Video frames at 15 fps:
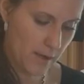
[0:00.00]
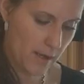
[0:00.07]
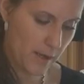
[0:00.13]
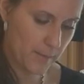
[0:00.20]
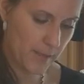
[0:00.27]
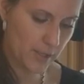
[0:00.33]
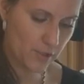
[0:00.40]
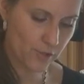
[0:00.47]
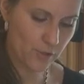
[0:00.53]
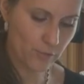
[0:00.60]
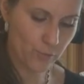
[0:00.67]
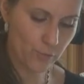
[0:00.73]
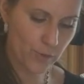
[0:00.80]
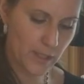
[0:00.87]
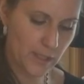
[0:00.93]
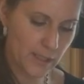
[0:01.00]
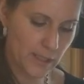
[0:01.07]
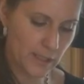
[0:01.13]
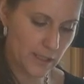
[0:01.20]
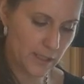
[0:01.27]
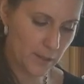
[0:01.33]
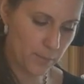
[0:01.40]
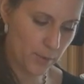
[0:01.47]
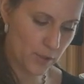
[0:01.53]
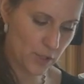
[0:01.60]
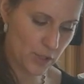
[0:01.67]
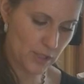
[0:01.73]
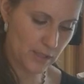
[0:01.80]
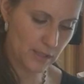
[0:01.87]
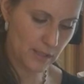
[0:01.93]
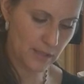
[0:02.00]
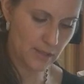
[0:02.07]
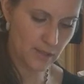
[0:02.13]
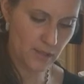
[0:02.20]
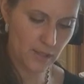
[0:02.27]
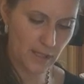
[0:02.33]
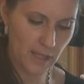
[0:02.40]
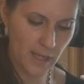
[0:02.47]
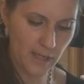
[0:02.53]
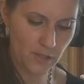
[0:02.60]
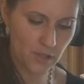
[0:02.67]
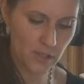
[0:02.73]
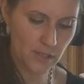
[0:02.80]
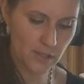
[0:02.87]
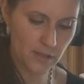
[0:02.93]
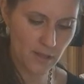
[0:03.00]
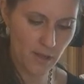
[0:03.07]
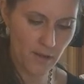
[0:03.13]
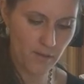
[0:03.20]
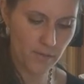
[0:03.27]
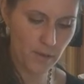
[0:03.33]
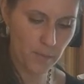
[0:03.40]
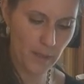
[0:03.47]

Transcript: I make sure to really push it into the edges of the